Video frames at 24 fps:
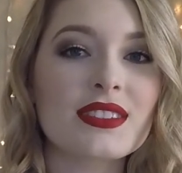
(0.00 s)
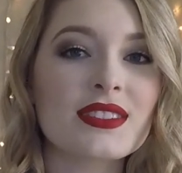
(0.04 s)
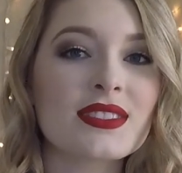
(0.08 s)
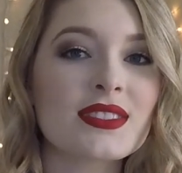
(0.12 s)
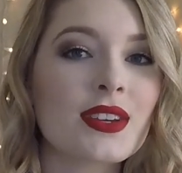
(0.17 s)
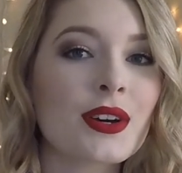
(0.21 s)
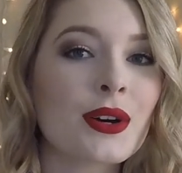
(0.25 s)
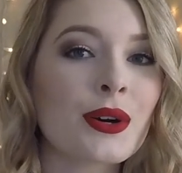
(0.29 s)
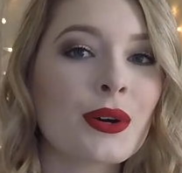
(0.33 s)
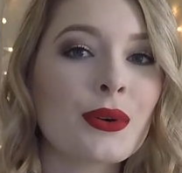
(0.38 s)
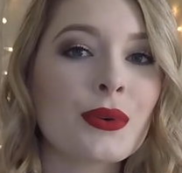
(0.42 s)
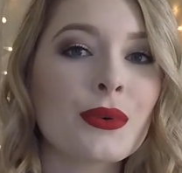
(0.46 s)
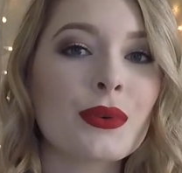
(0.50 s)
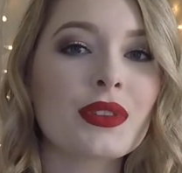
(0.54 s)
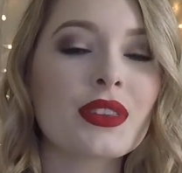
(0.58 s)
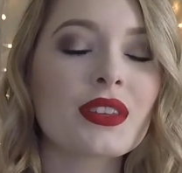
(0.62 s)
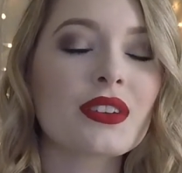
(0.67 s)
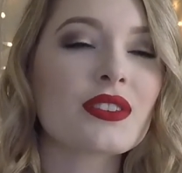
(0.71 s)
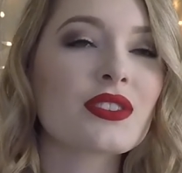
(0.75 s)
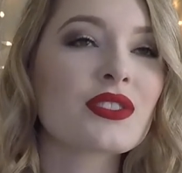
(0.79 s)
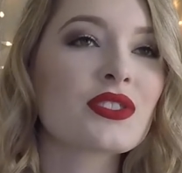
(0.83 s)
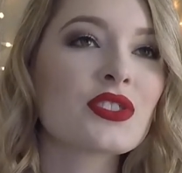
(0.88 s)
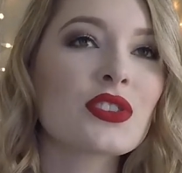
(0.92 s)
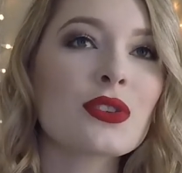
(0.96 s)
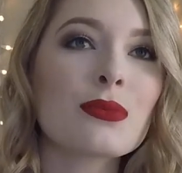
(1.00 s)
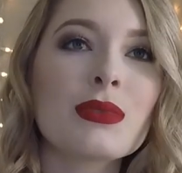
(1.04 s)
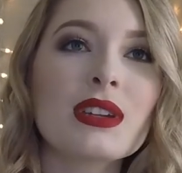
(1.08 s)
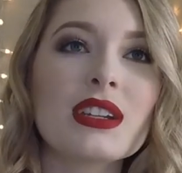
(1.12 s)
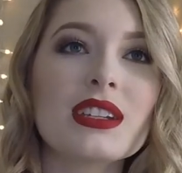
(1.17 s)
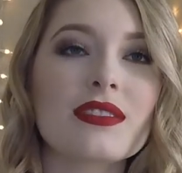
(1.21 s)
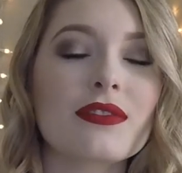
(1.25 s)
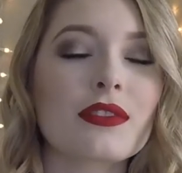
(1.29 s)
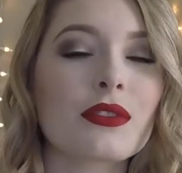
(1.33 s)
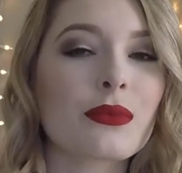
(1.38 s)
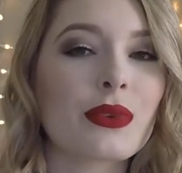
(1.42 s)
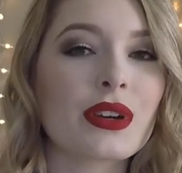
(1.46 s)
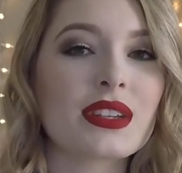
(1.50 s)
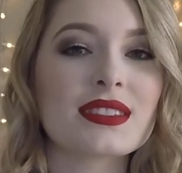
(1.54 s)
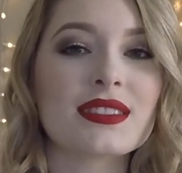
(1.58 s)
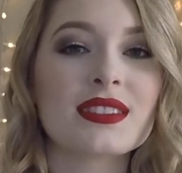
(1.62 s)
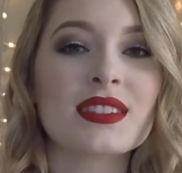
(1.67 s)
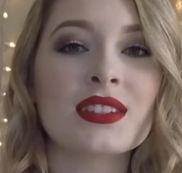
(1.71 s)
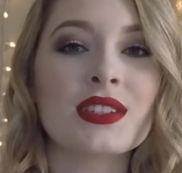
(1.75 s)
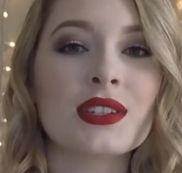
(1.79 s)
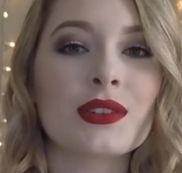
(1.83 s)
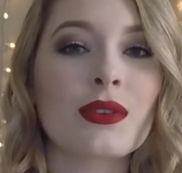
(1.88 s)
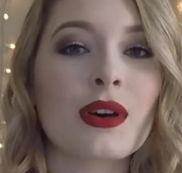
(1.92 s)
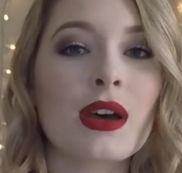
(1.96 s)
So there's so many different ways to
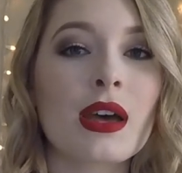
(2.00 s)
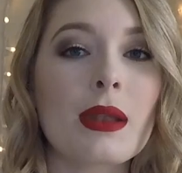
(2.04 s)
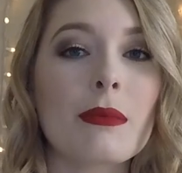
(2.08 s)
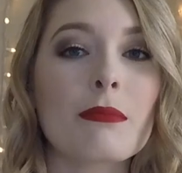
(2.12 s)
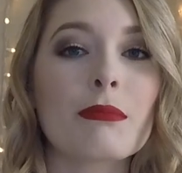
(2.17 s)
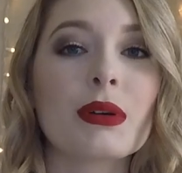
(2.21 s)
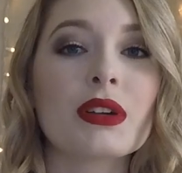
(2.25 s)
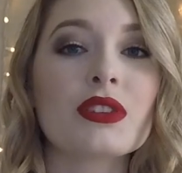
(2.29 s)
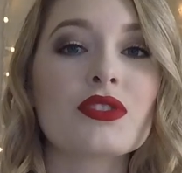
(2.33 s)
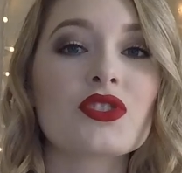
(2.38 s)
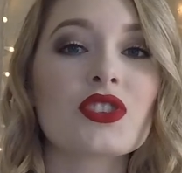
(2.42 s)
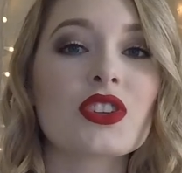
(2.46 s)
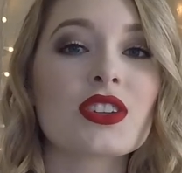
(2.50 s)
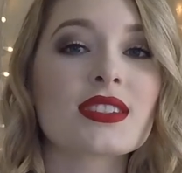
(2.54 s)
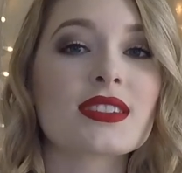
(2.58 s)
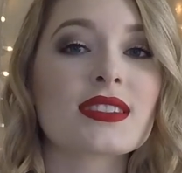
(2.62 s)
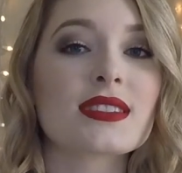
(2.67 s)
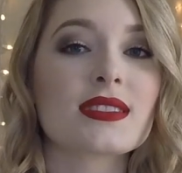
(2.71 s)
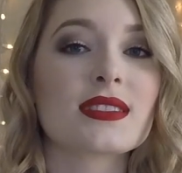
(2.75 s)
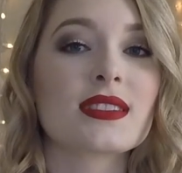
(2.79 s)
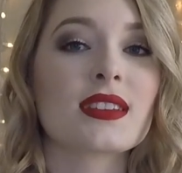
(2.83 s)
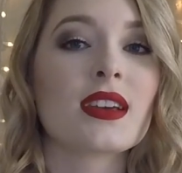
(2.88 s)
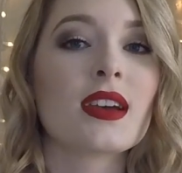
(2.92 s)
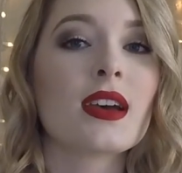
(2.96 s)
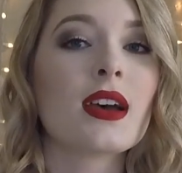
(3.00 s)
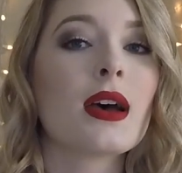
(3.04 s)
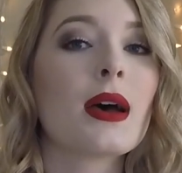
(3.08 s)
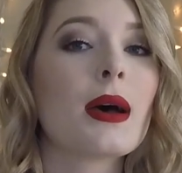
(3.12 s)
do it, but just